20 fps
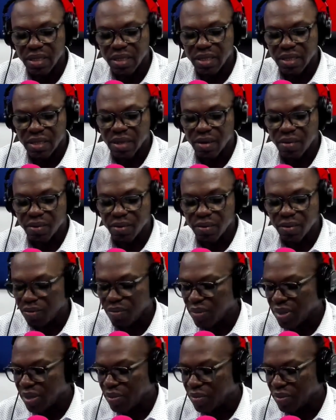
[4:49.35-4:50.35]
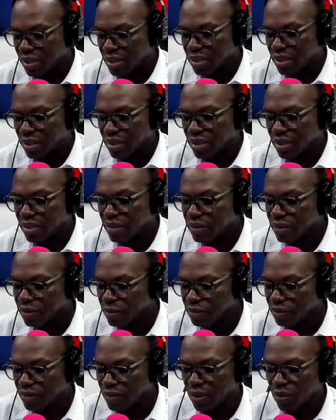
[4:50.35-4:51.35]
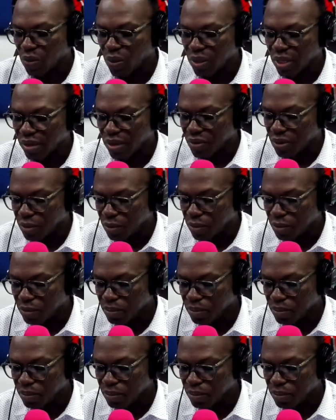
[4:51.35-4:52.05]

some papers, and what have you.